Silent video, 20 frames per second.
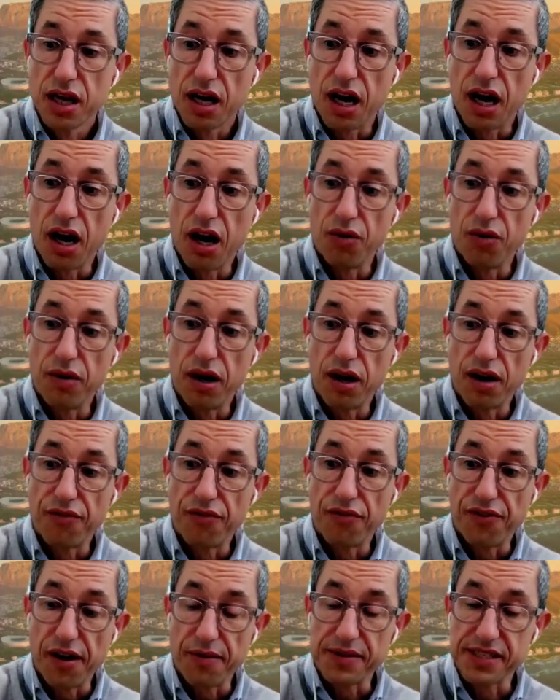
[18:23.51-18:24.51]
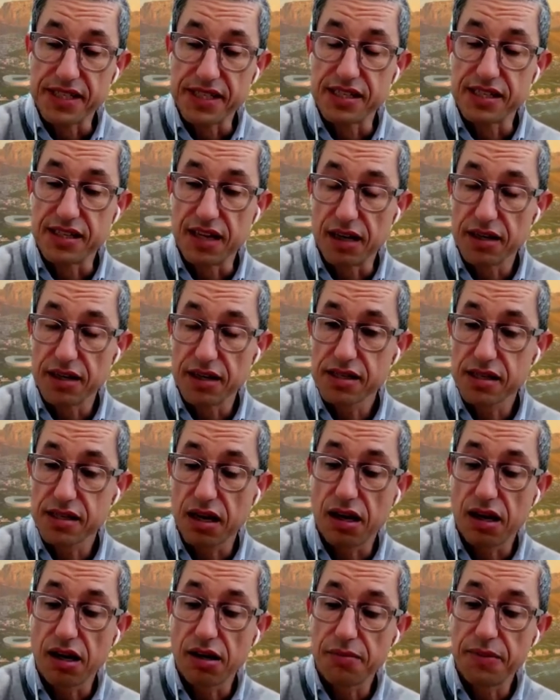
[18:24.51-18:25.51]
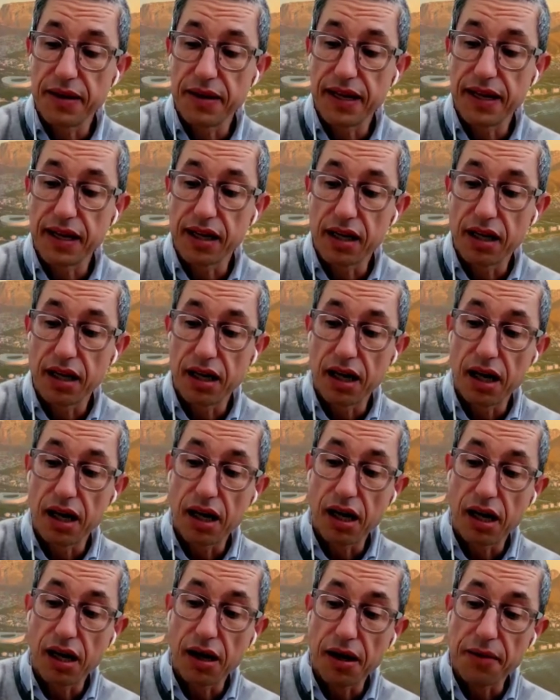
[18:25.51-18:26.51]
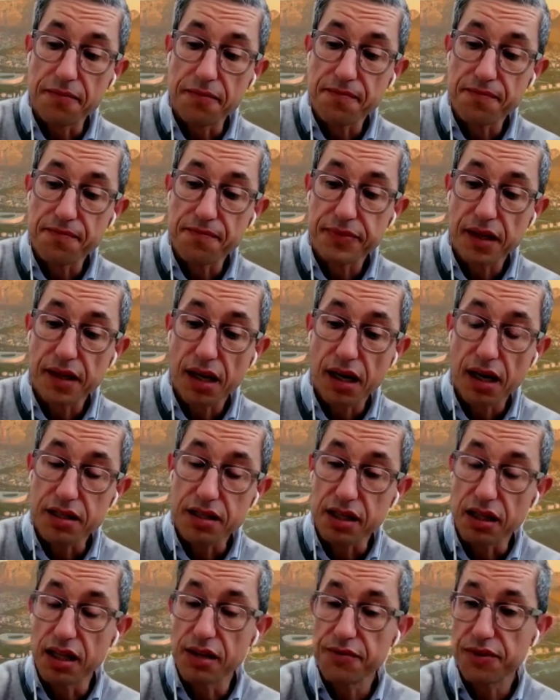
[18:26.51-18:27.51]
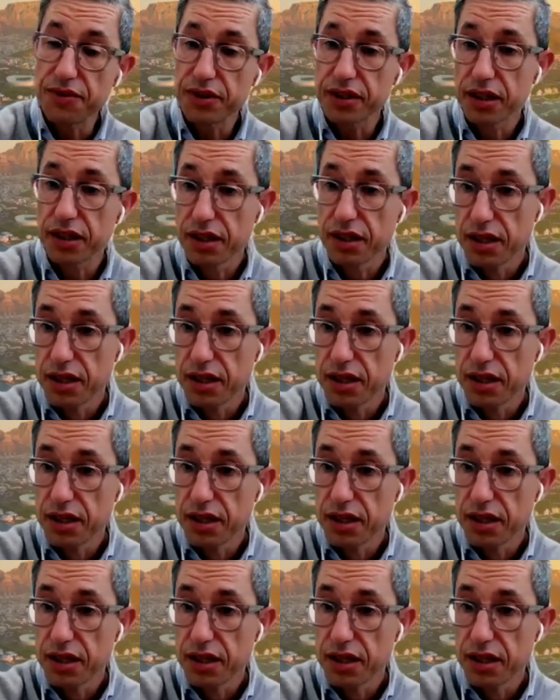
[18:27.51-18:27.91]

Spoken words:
how pharmacy studies are being delivered.